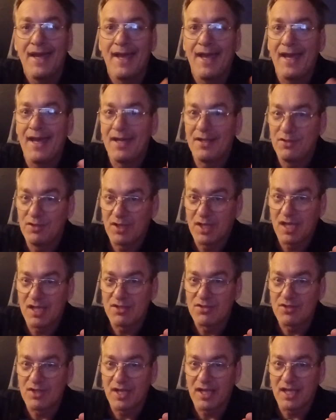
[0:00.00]
And you can
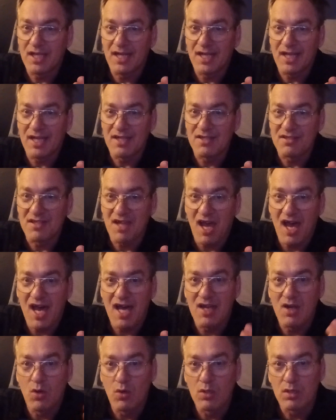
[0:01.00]
drink it, I guess,
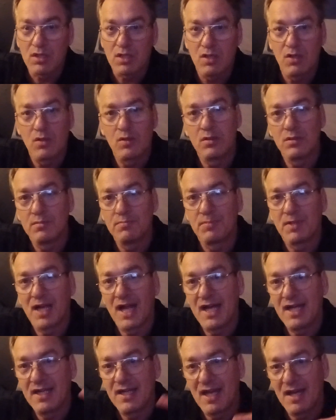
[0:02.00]
hot or cold. But
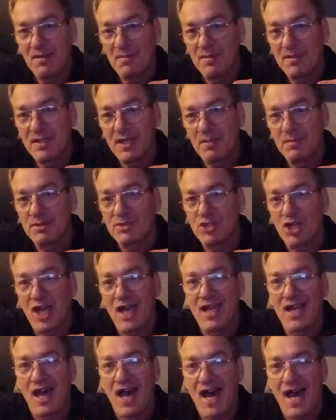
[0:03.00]
I'm going to try
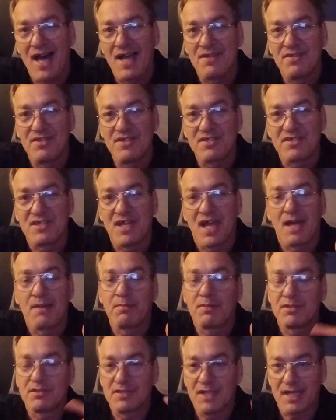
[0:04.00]
it hot this time
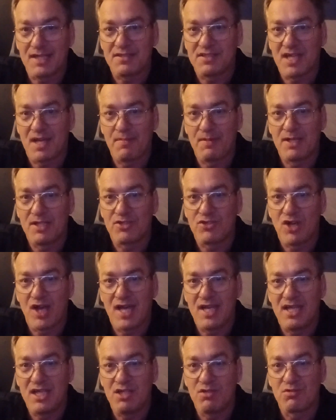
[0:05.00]
because last time I
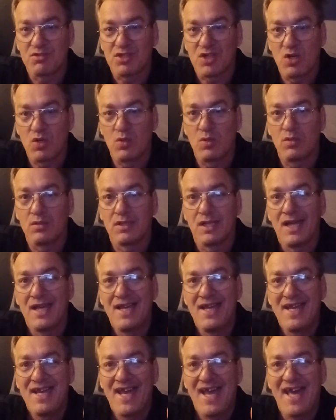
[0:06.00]
tried it, it was cold
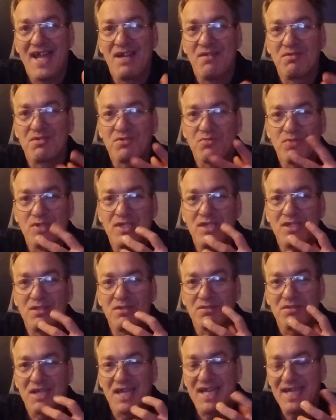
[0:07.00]
and it was
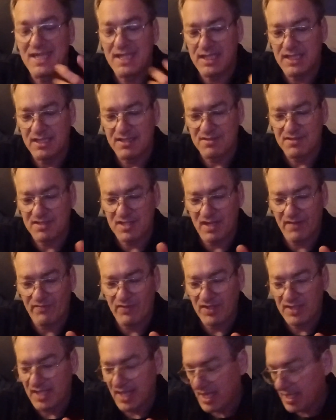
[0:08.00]
real cakey and stuff
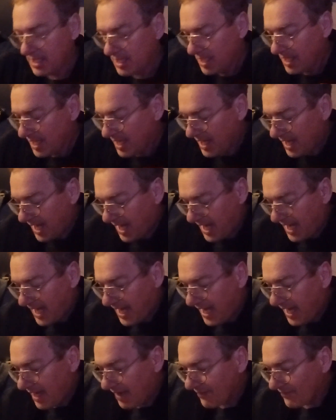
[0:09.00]
like that. I
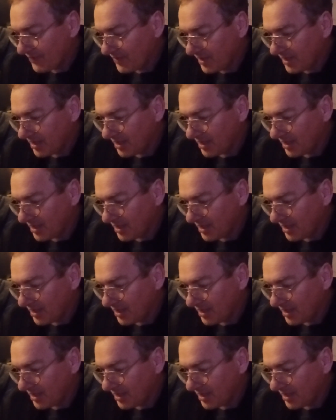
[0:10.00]
have